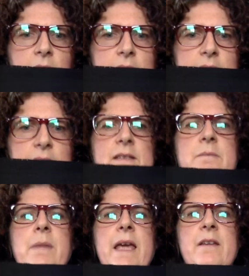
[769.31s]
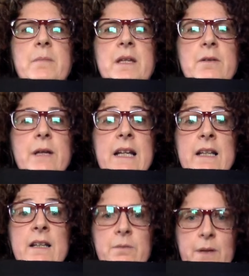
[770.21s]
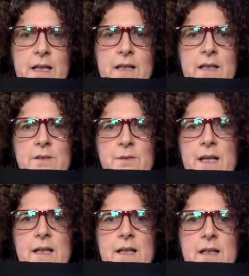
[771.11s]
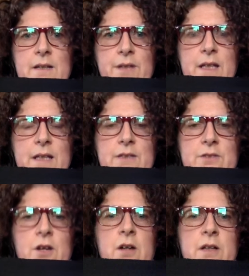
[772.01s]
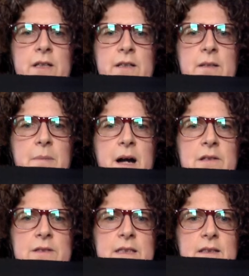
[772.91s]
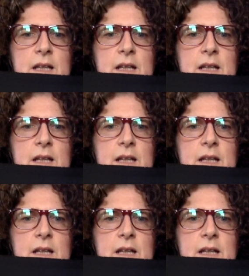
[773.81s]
That make me really, really, really, really sorry about it.